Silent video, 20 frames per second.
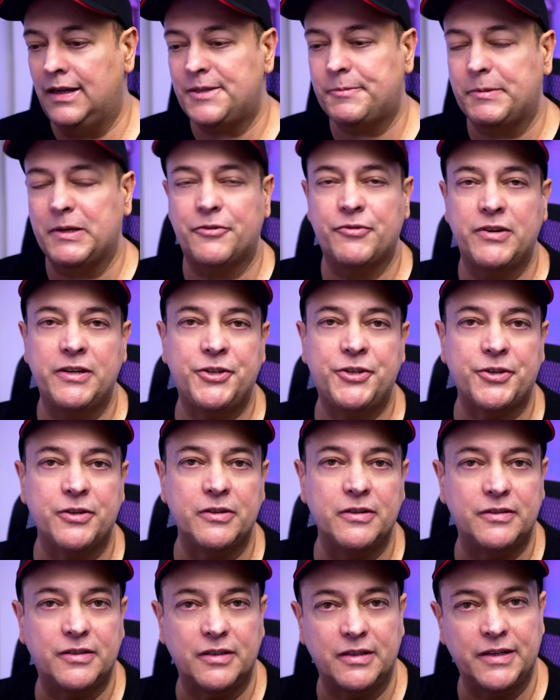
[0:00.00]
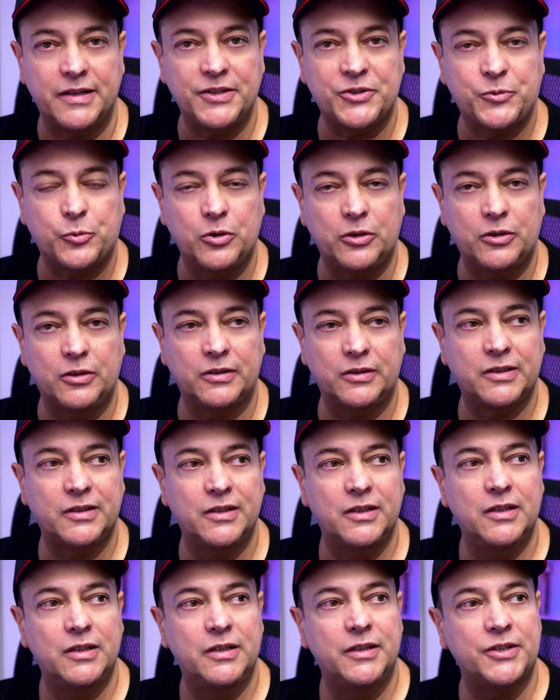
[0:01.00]
aspect ratio in today's world
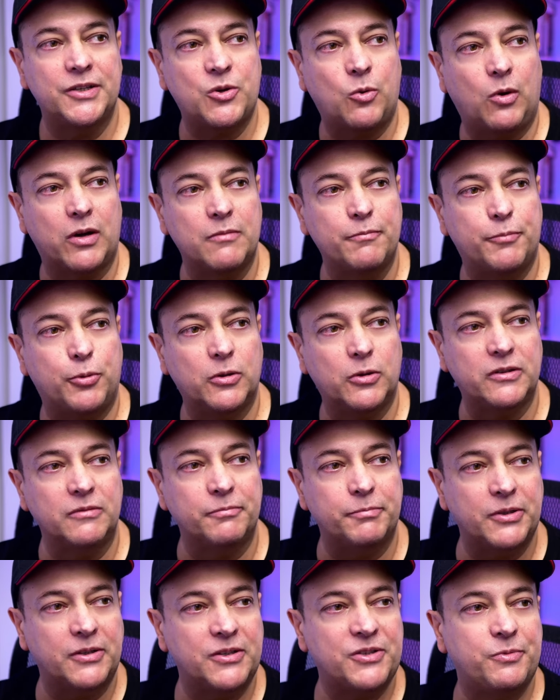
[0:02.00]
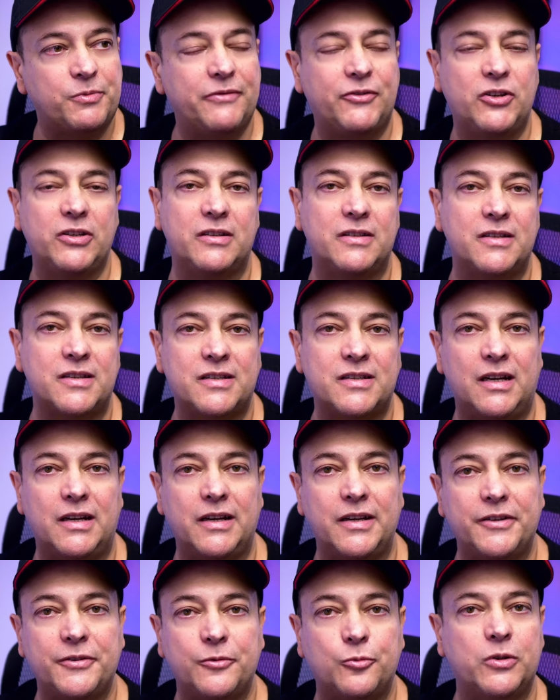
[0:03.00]
is quite important, because we've got to
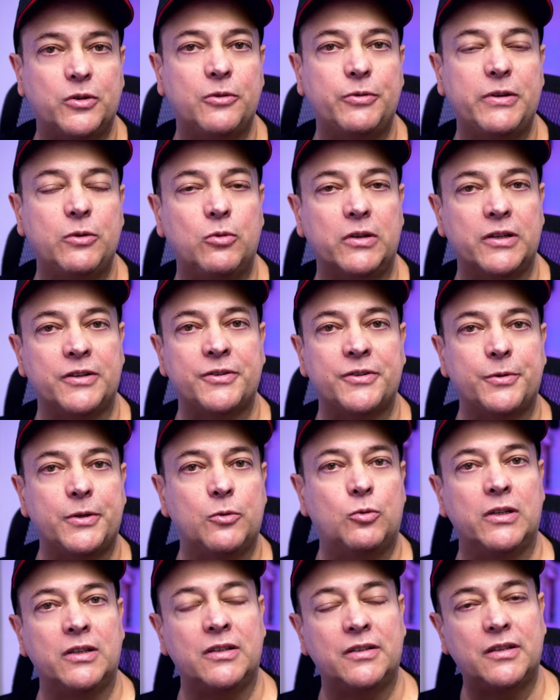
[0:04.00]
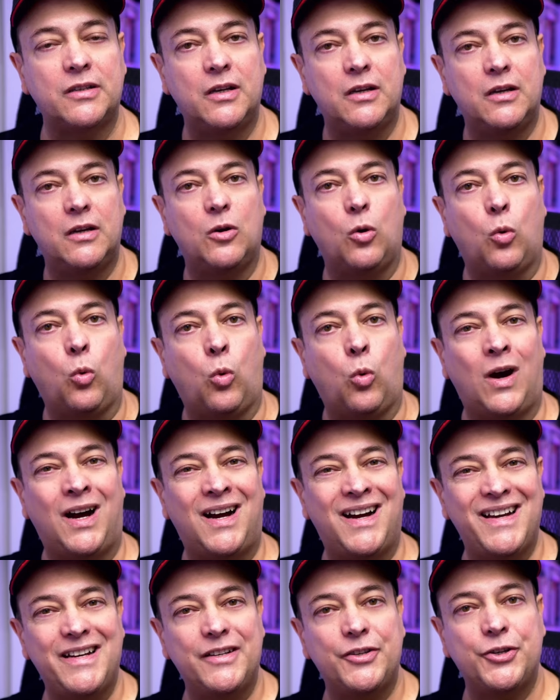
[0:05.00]
decide, what do we want? Do we want
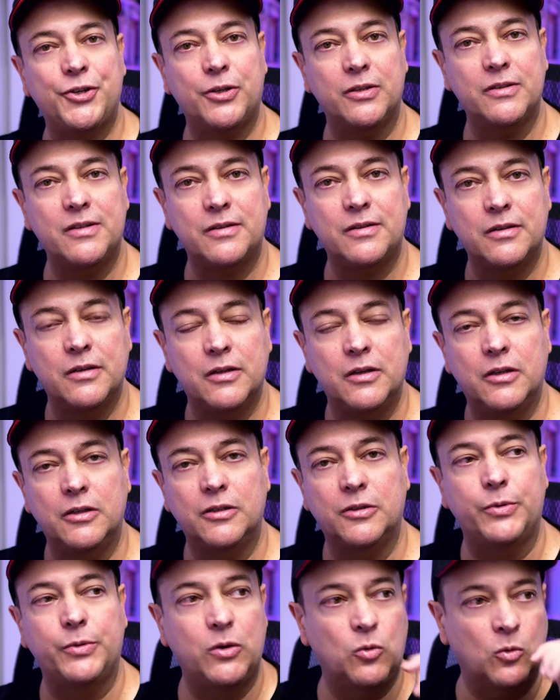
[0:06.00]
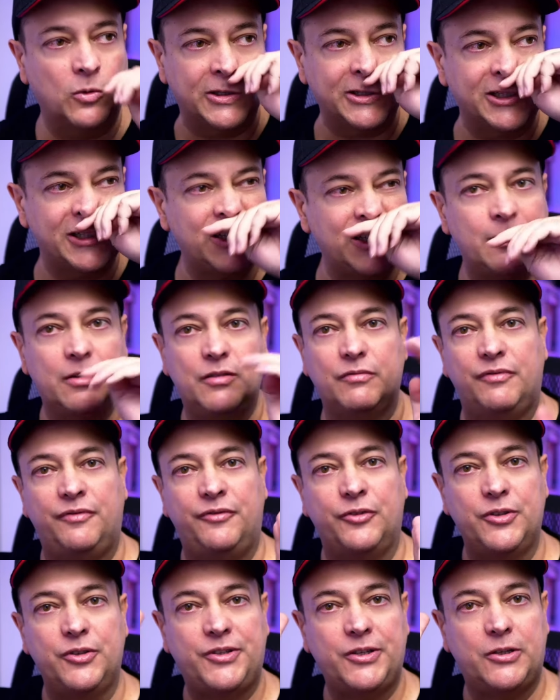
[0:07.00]
wide shots? Do we want
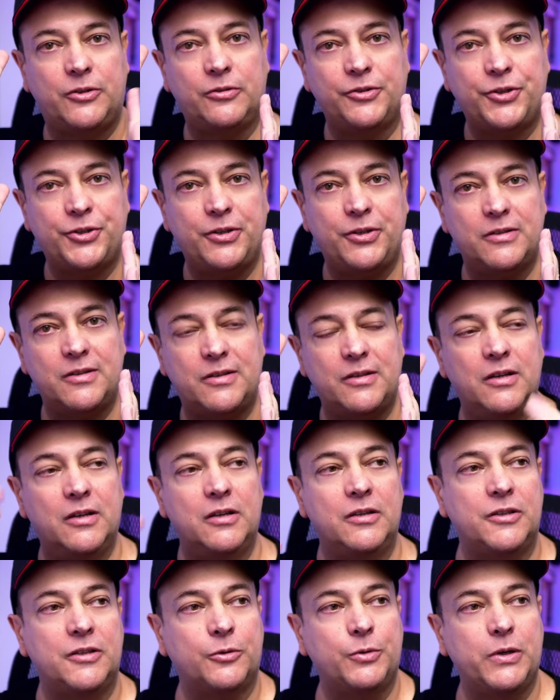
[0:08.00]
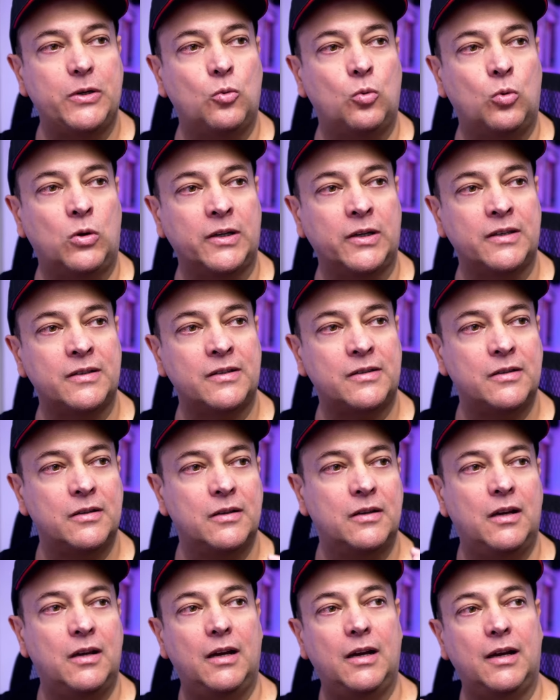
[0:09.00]
vertical shots? Do we want
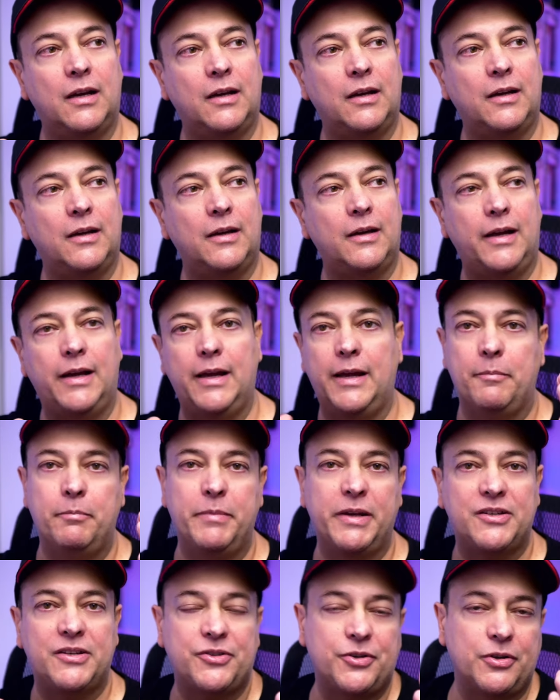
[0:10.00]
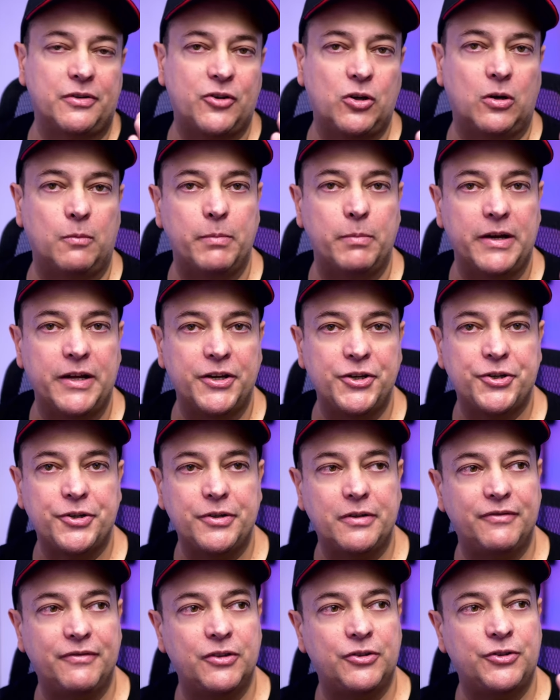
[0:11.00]
a mixture or
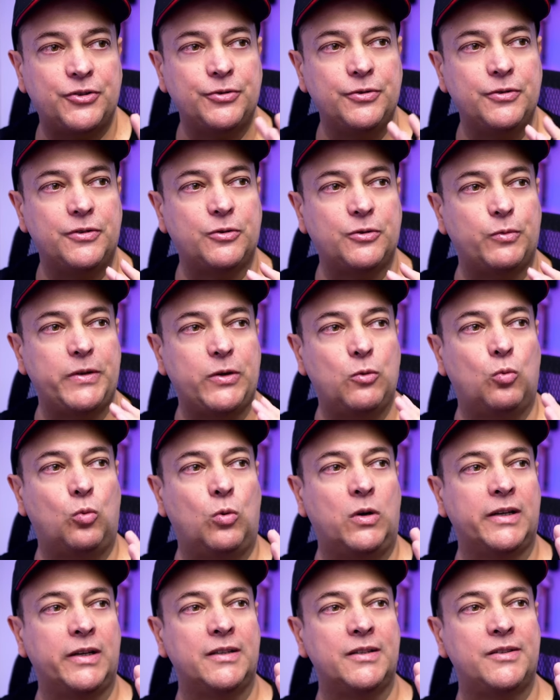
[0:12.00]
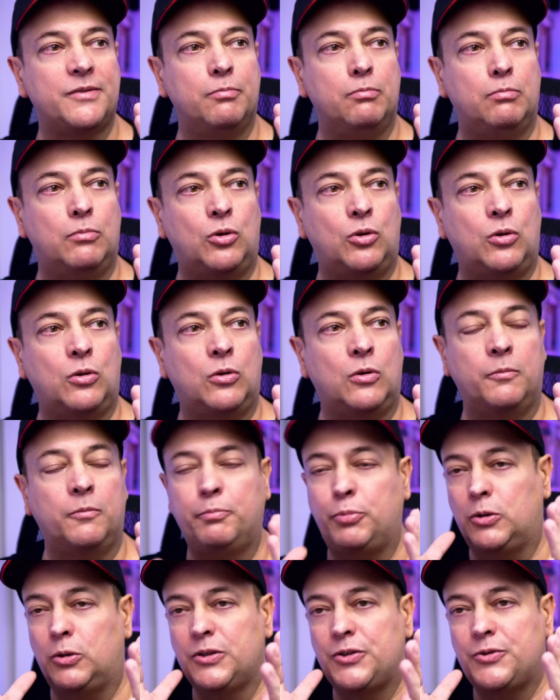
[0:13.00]
combination of the two? Do we want more
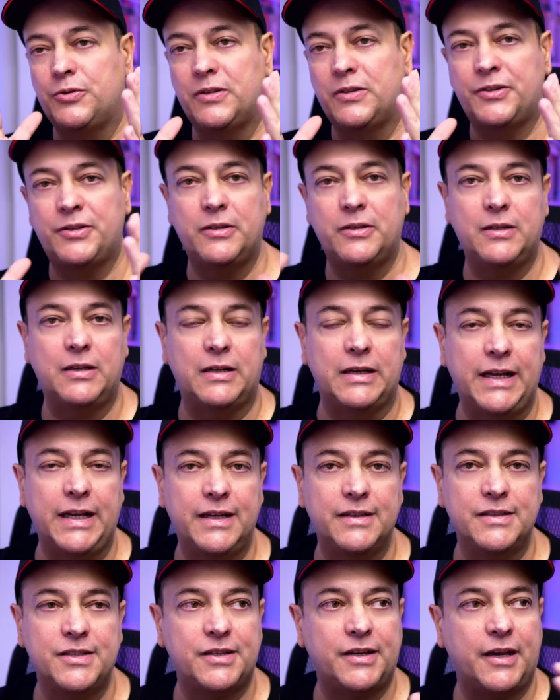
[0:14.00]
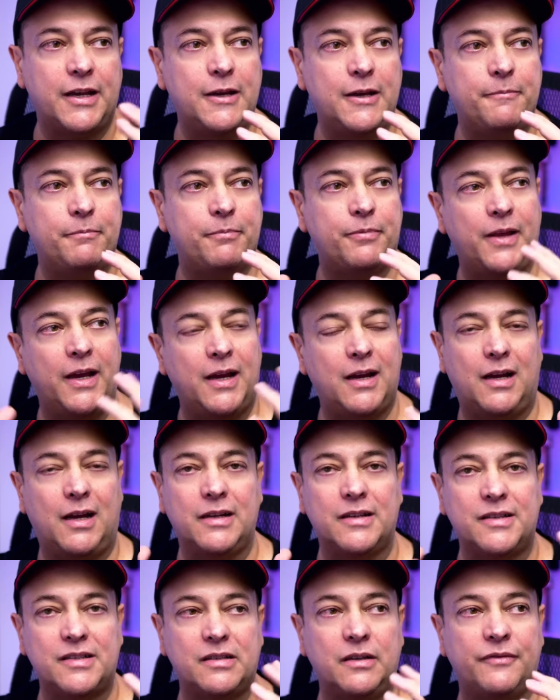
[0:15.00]
portraiture, landscape, that
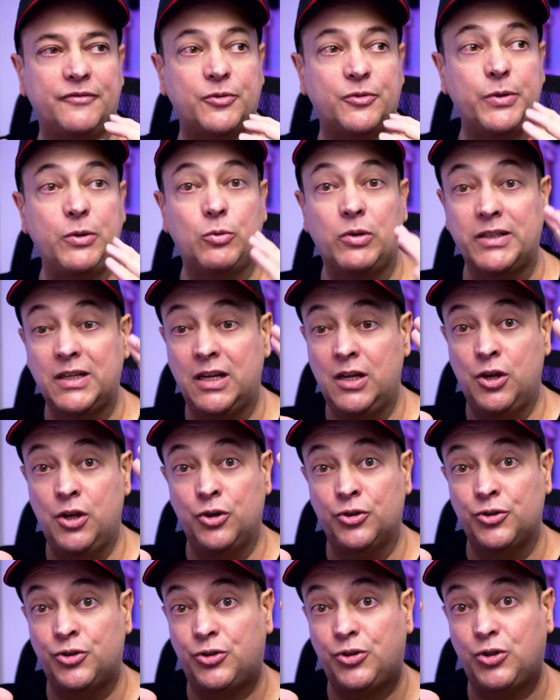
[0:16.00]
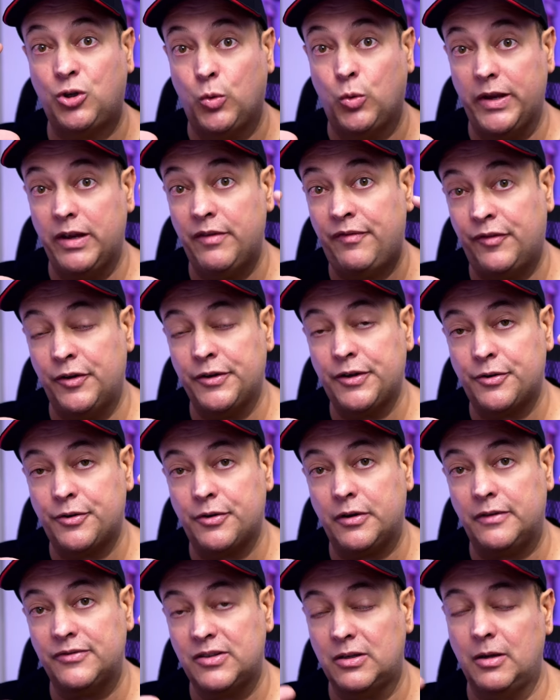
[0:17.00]
kind of stuff? Do we want square
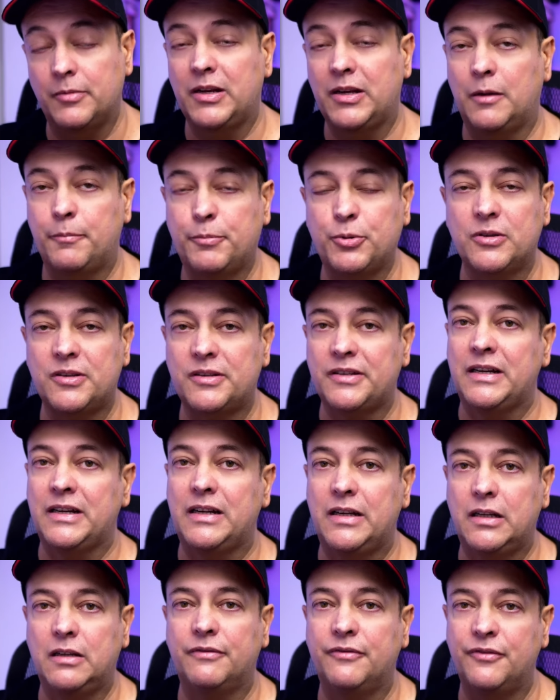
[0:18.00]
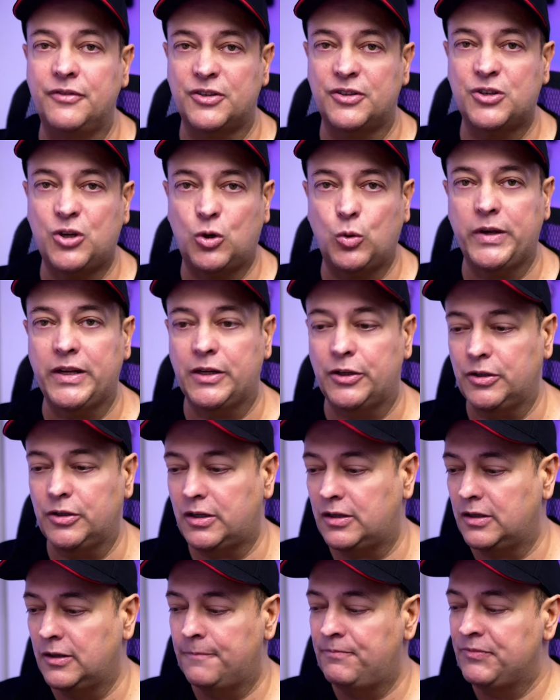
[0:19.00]
photographs? I mean, I personally love the square
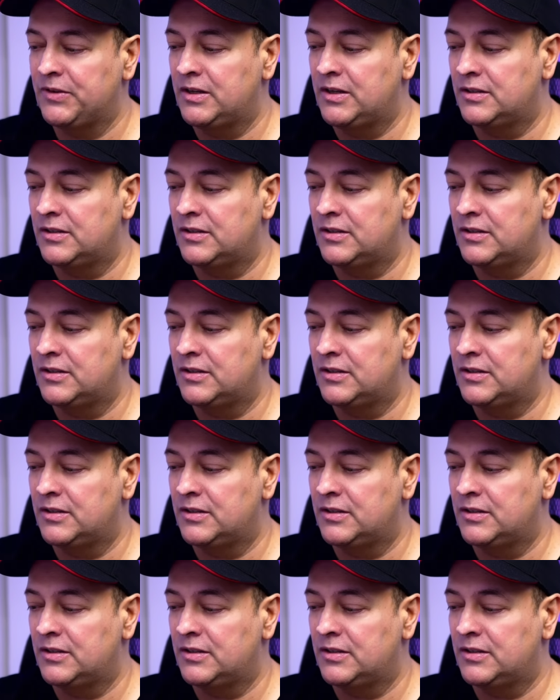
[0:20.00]
look.